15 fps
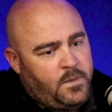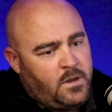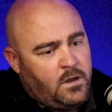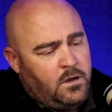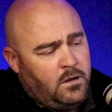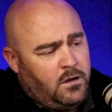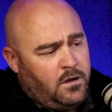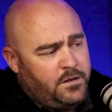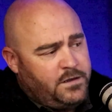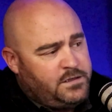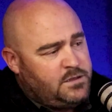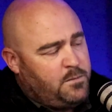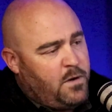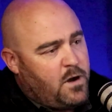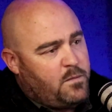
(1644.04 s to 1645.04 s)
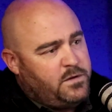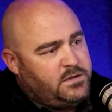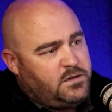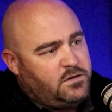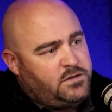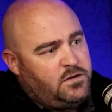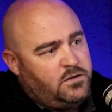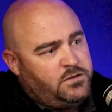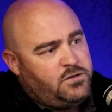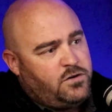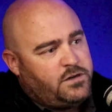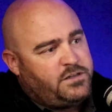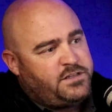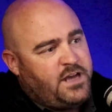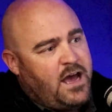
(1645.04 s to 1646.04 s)
all these departments are so
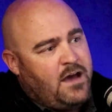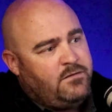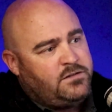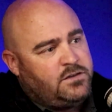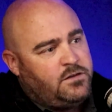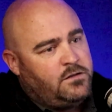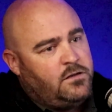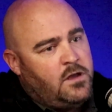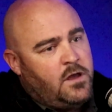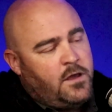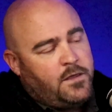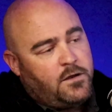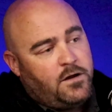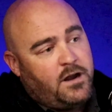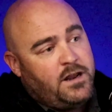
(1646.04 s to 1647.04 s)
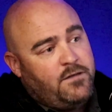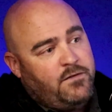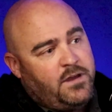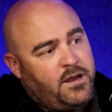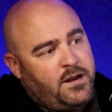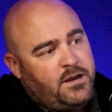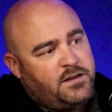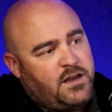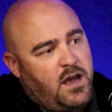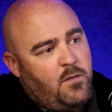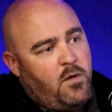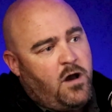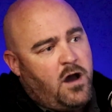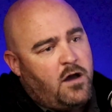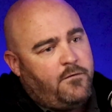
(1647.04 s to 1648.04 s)
short staffed, so they're not even getting
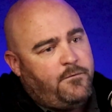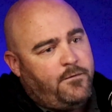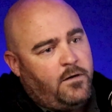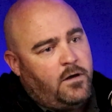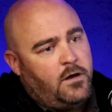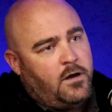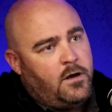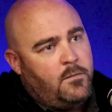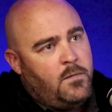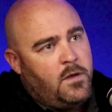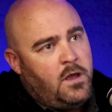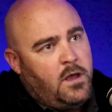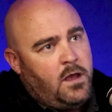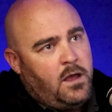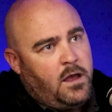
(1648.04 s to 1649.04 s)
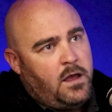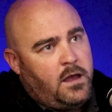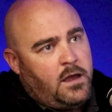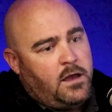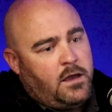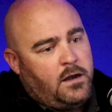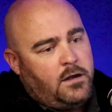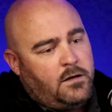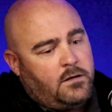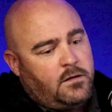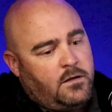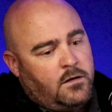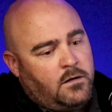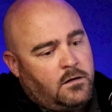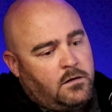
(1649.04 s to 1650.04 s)
time off. And
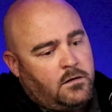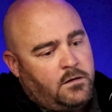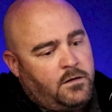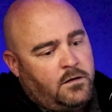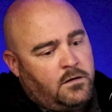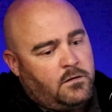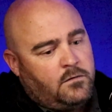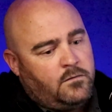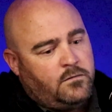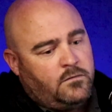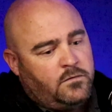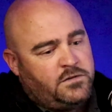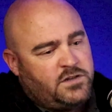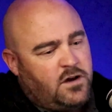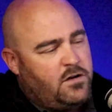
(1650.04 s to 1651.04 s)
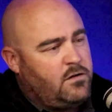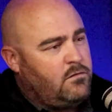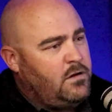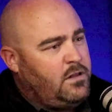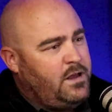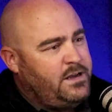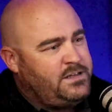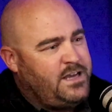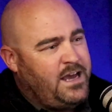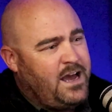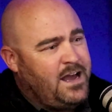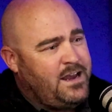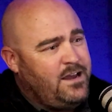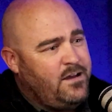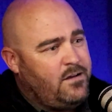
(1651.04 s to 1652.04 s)
they're starting to realize, hey,
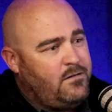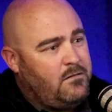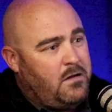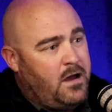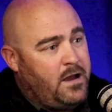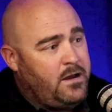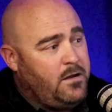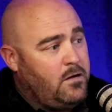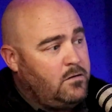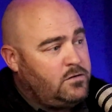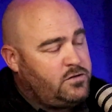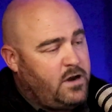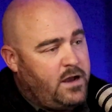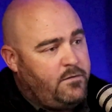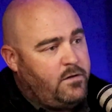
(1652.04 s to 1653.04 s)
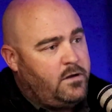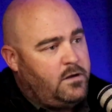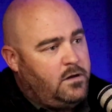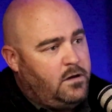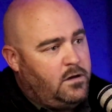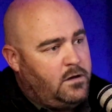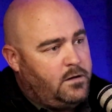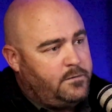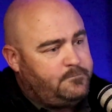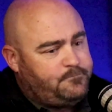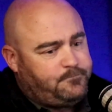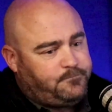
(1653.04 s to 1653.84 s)
I can go drive a